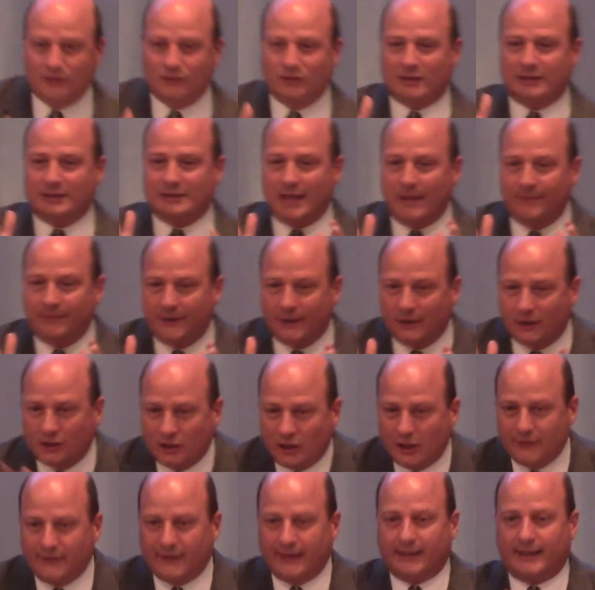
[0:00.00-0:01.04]
to accept the
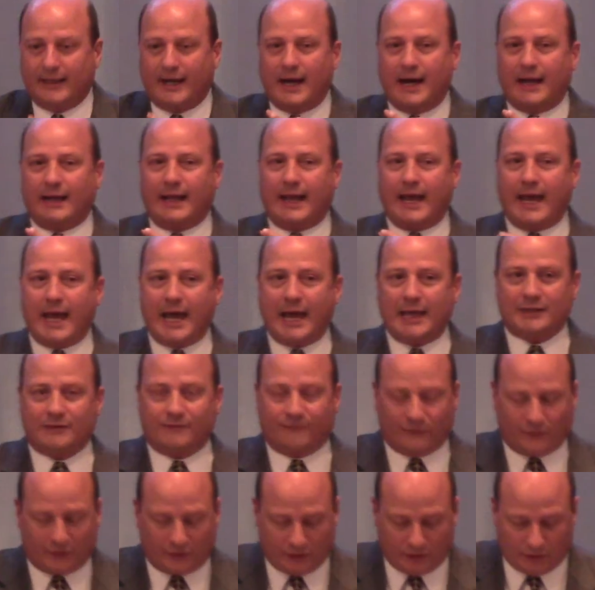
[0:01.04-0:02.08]
good that God has
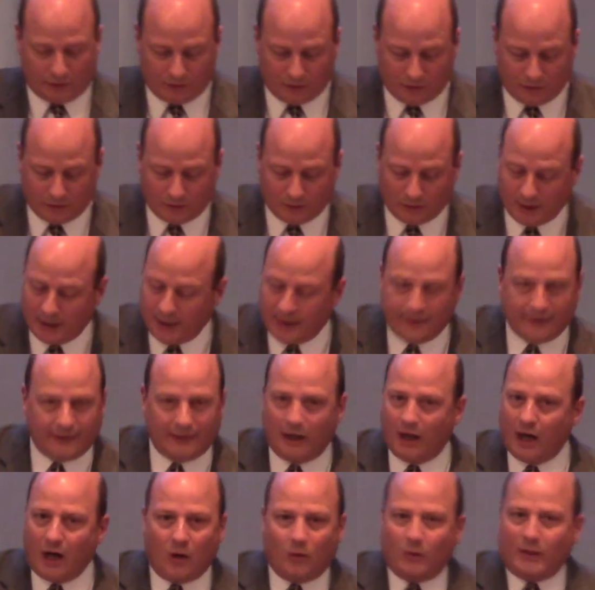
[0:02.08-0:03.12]
for you, then
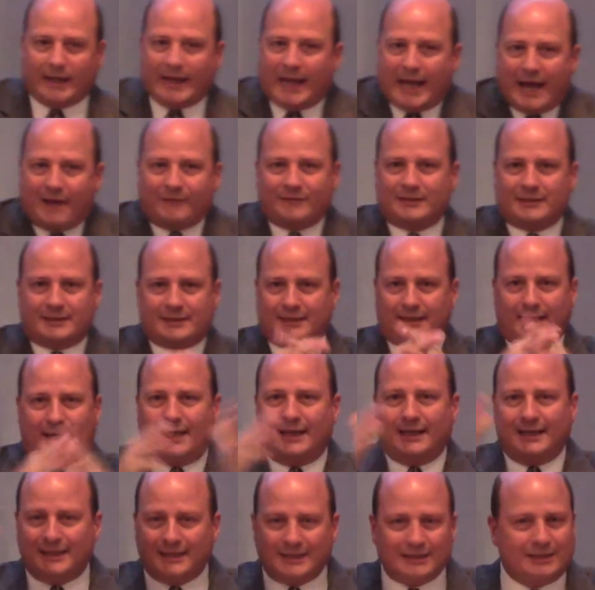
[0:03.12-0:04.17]
all we have to
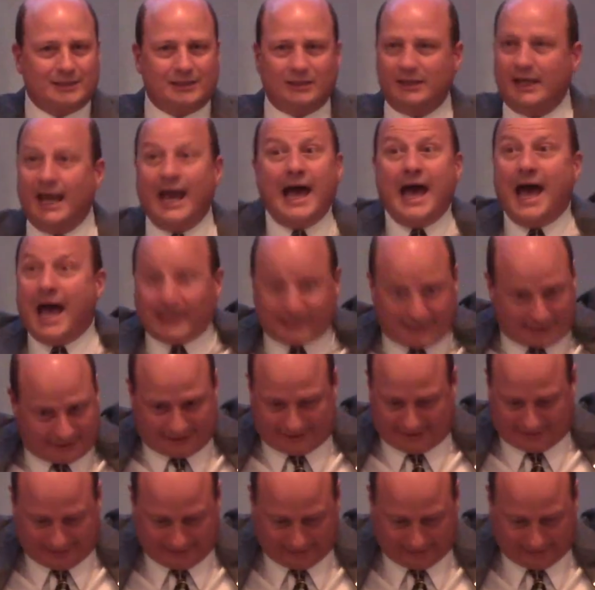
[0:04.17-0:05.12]
say is yes!